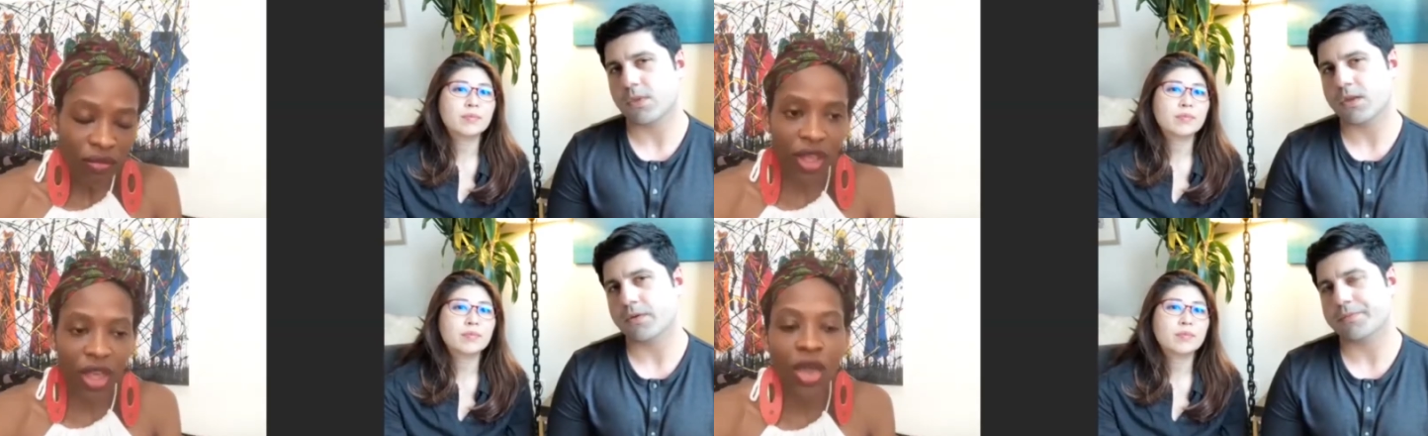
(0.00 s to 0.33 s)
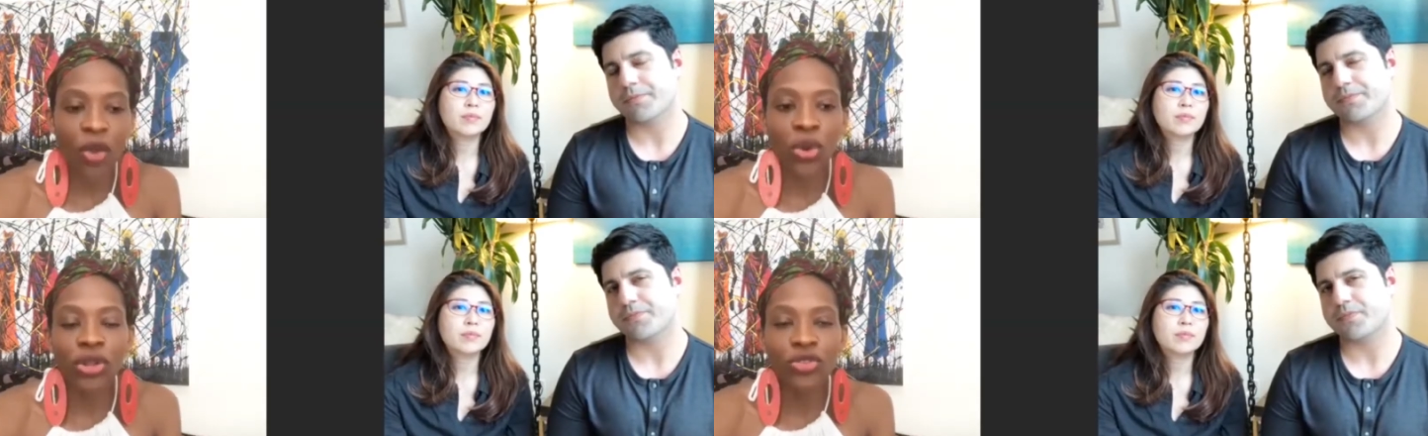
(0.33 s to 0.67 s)

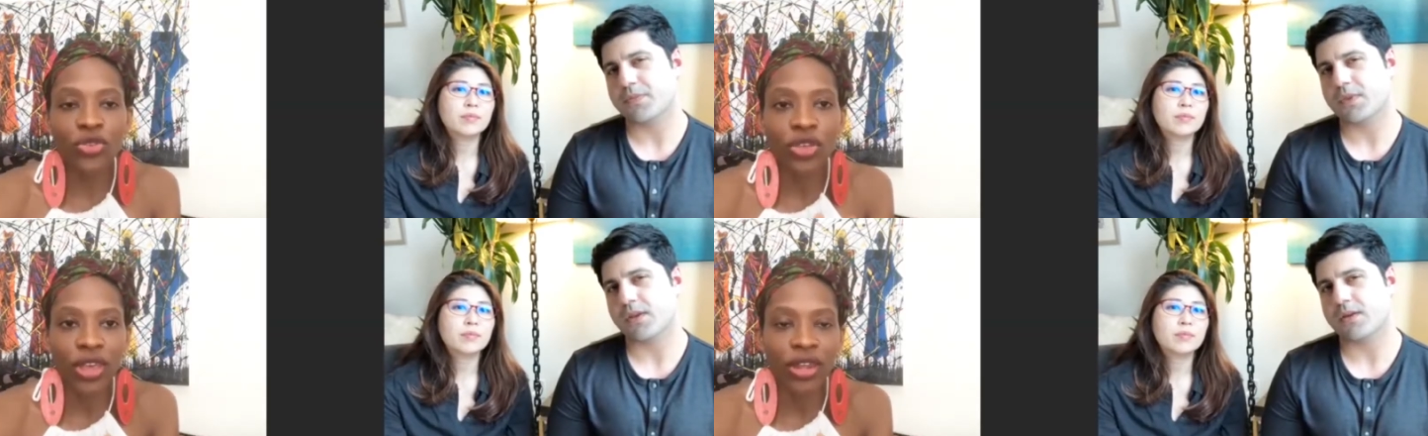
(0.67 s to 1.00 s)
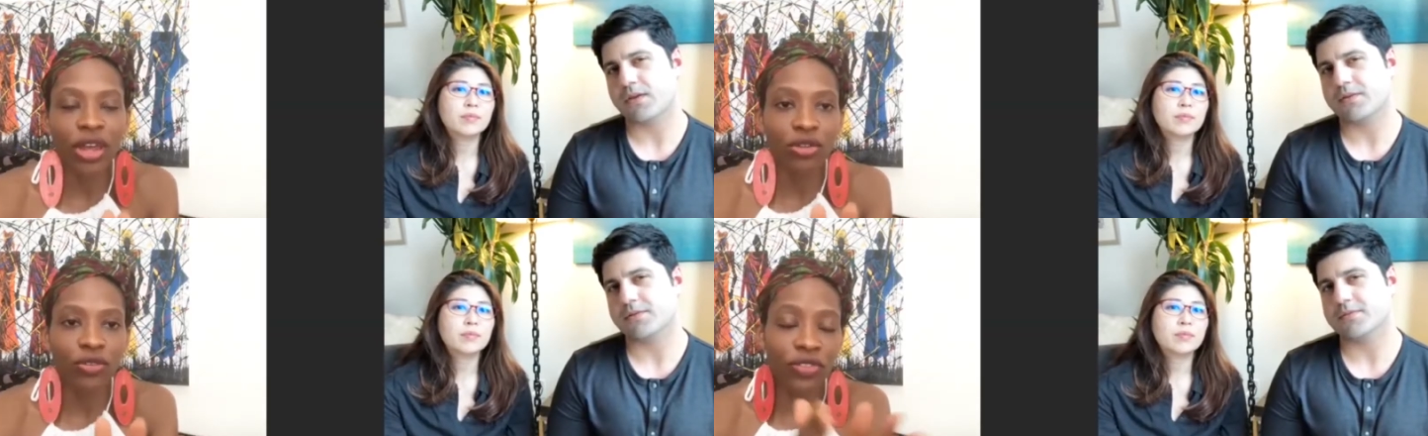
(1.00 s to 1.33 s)
Speaker 1: I wanted to get
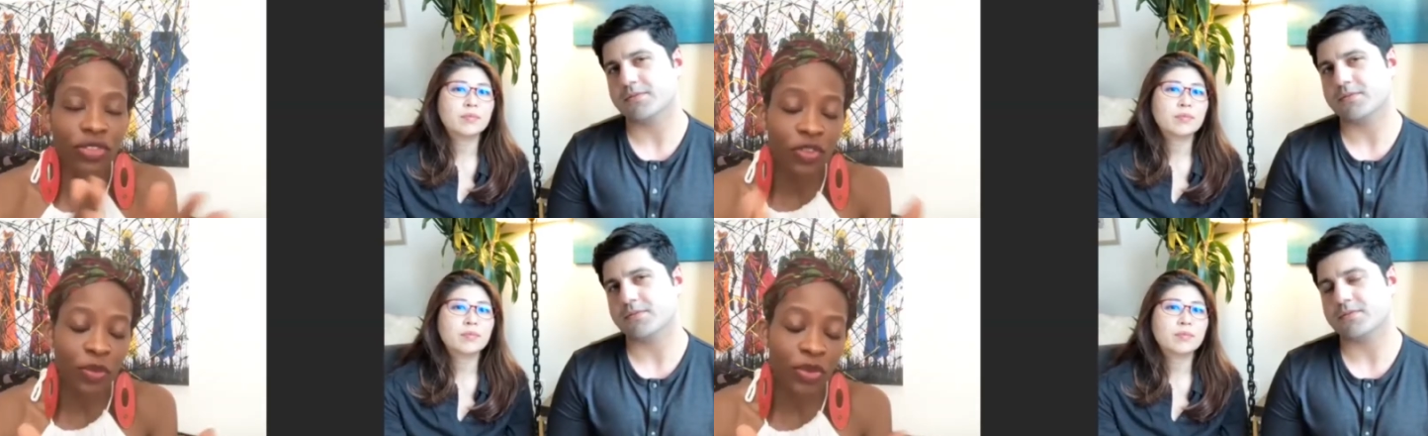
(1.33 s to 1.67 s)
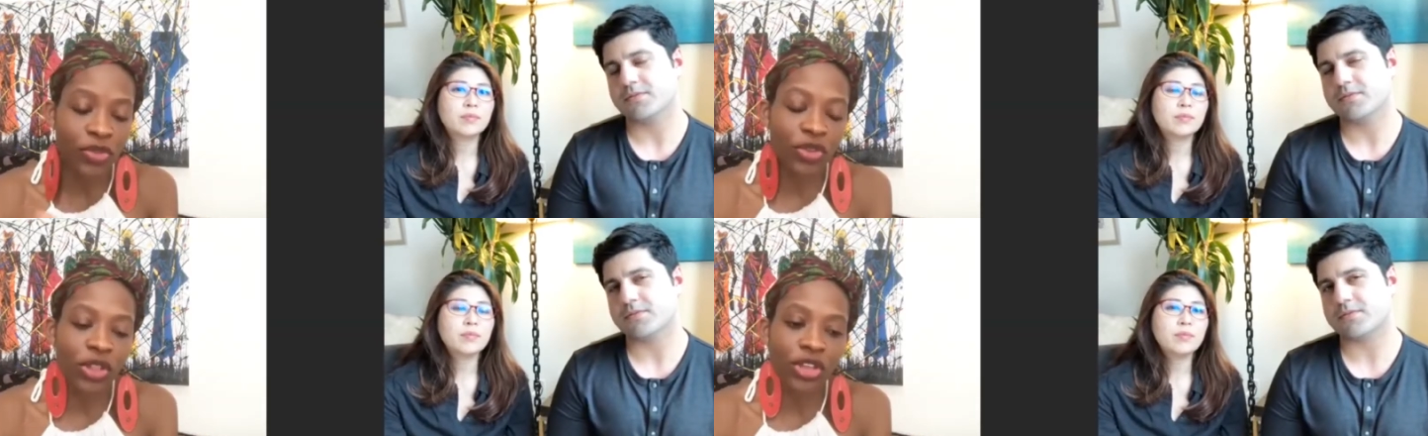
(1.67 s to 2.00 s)
out of this
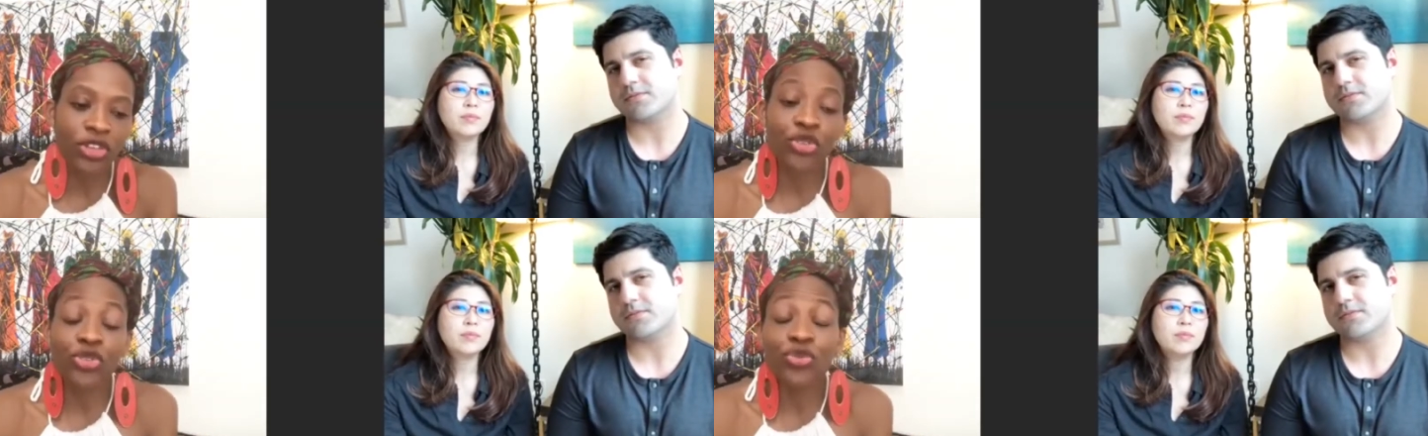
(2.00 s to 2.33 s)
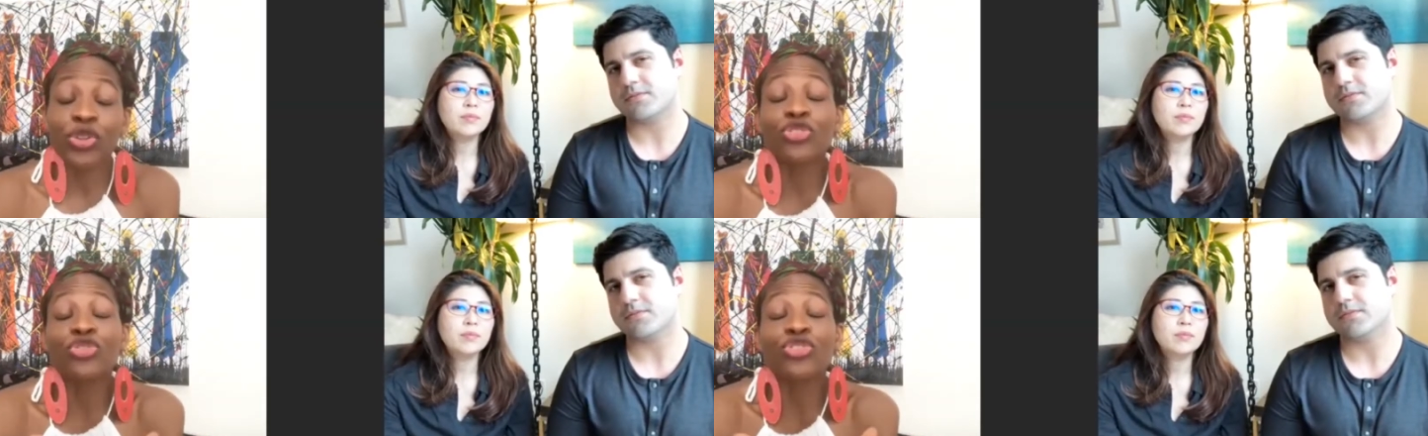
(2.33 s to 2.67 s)
particular show is
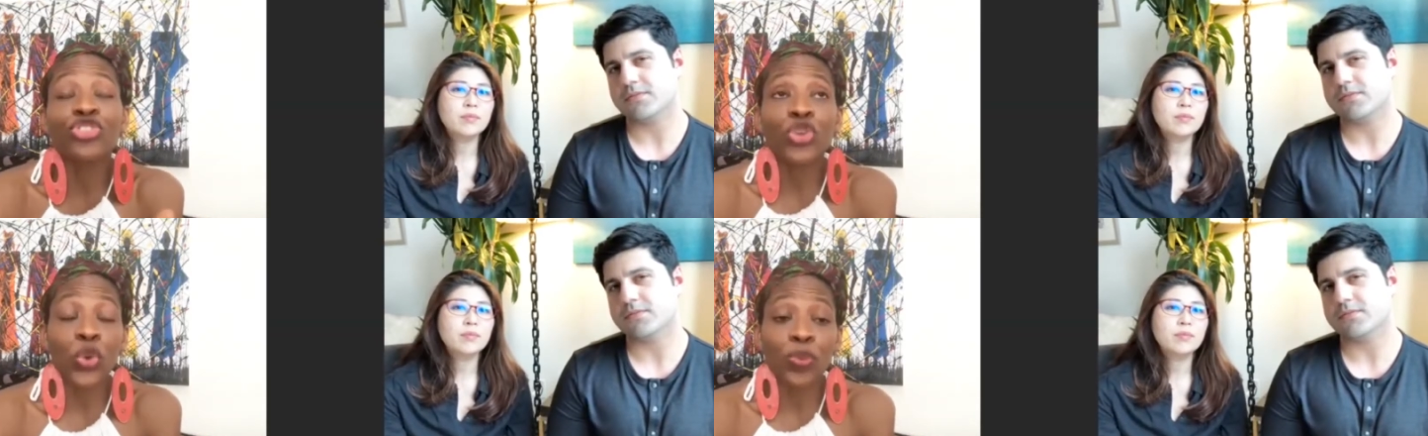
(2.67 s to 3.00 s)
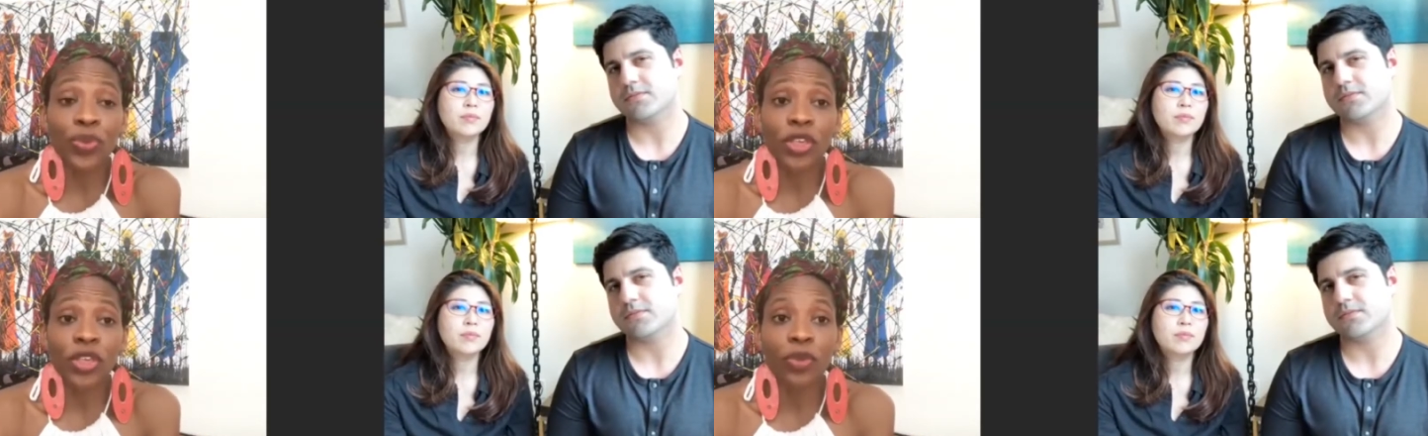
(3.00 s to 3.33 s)
really to show
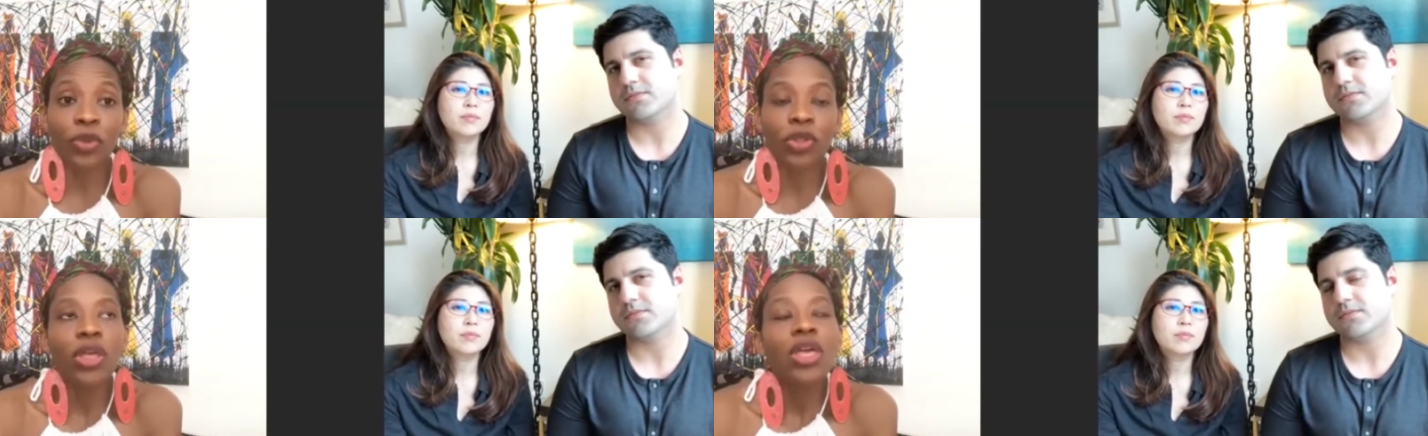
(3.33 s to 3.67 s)
people